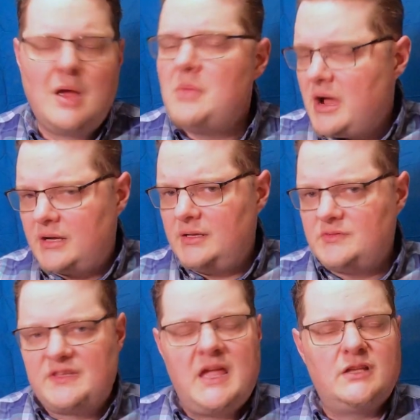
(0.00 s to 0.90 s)
I'm not going to
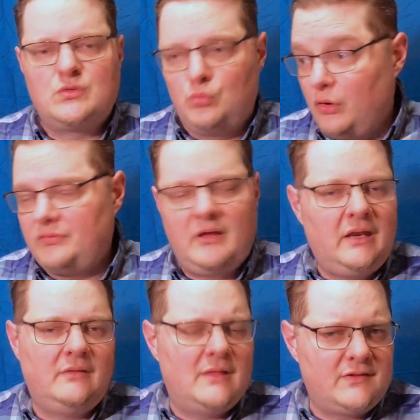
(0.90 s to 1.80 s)
say it's worth
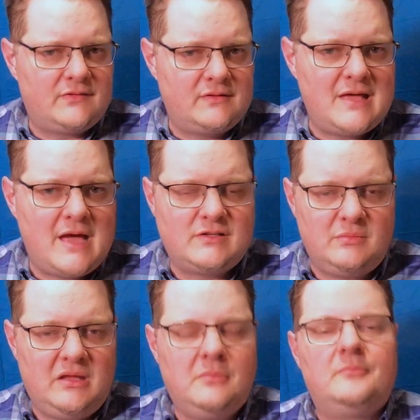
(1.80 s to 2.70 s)
any less than that to
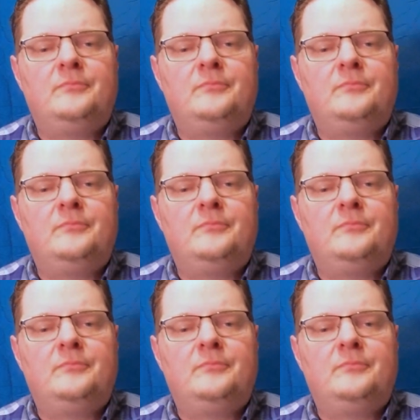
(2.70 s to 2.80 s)
me.